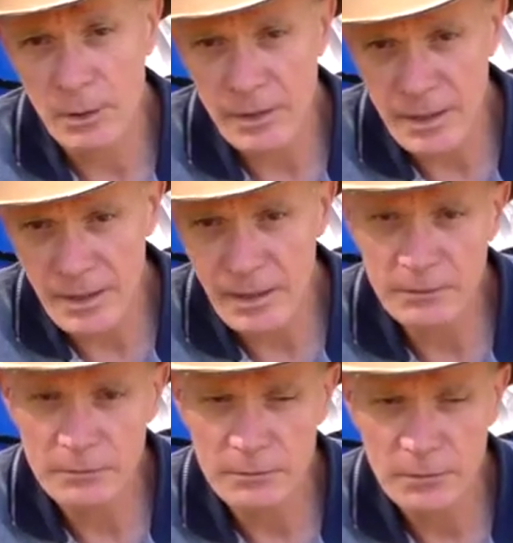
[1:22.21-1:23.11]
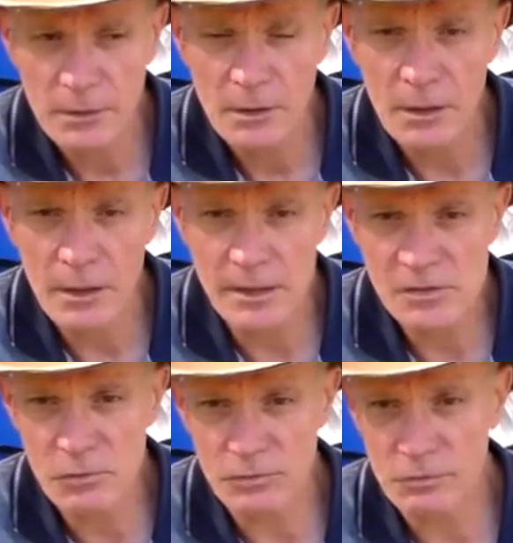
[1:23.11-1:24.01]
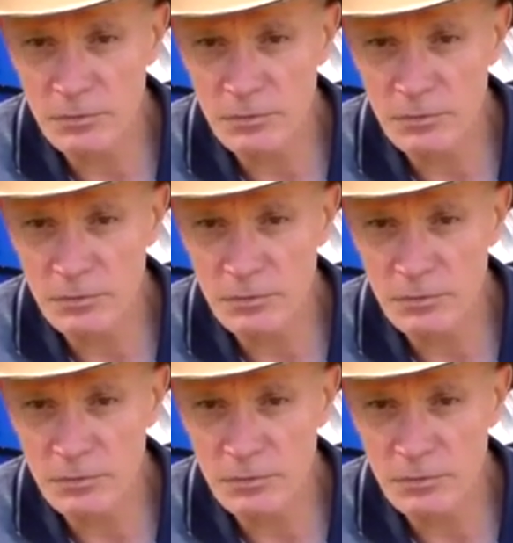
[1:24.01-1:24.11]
I'm getting out. It's not